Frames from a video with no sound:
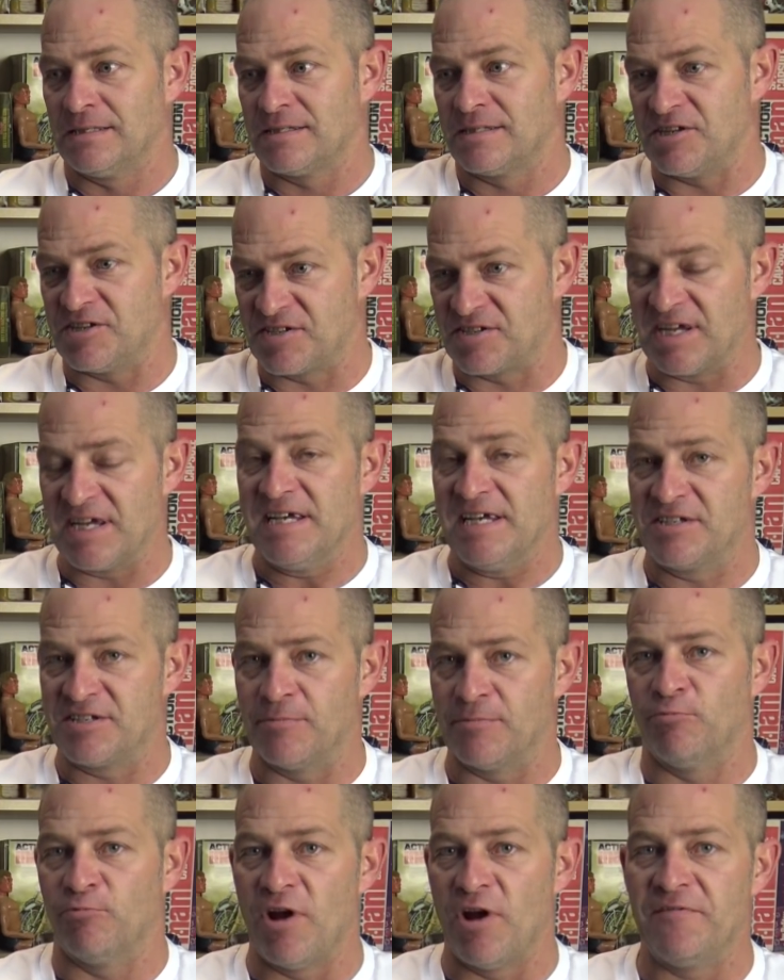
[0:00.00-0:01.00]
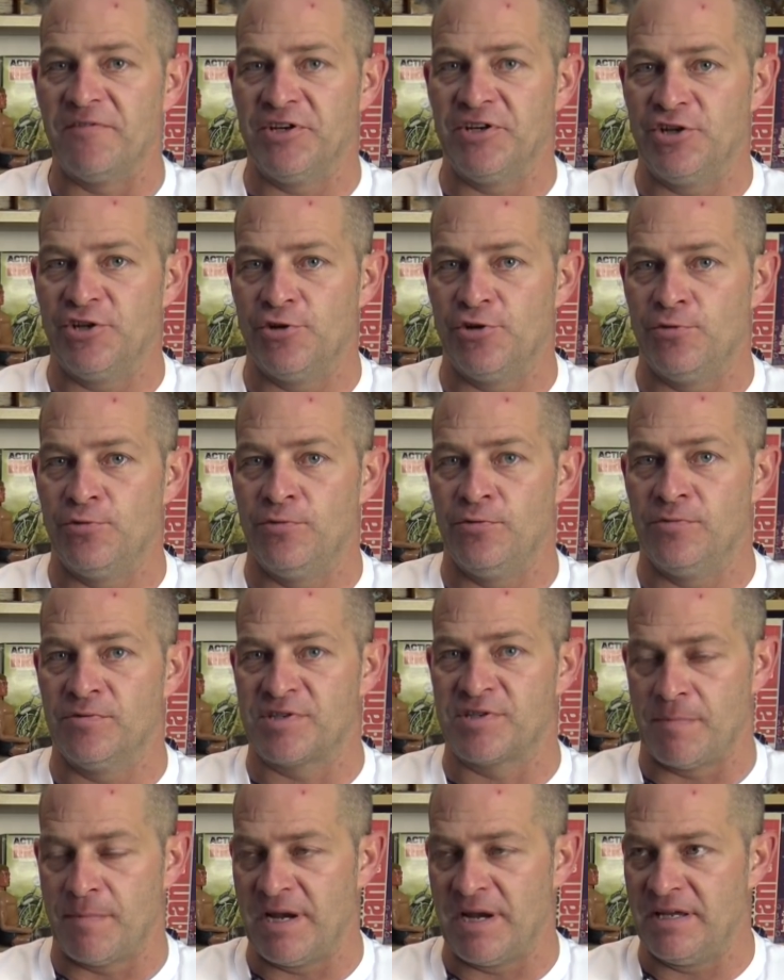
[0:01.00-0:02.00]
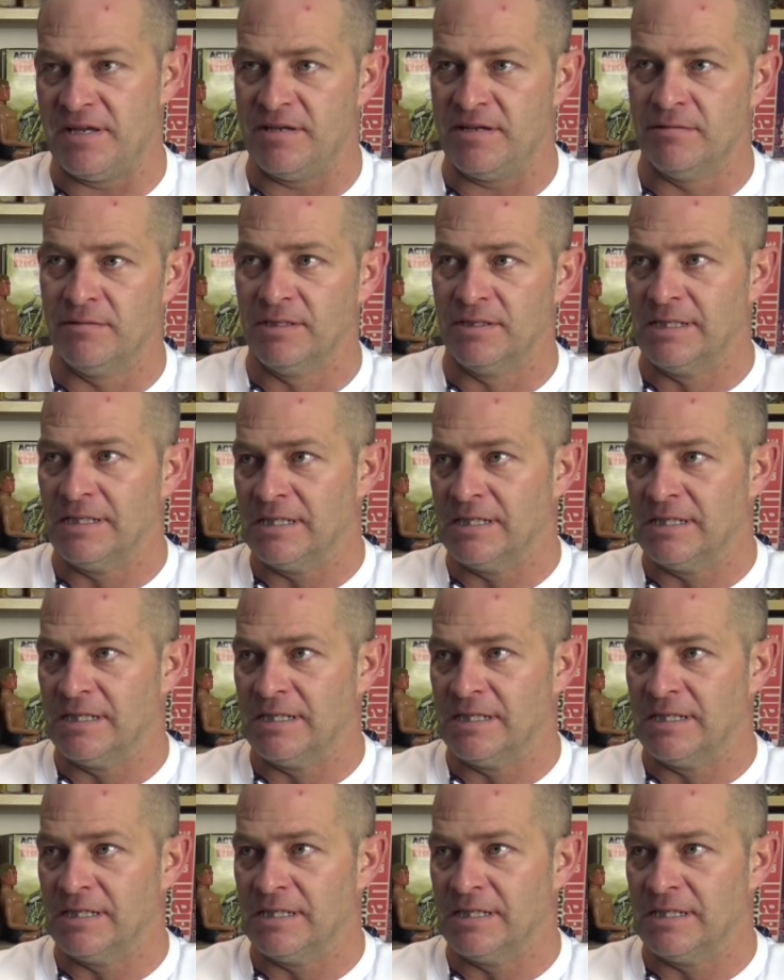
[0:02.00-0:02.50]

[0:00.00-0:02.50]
to see some revenue, any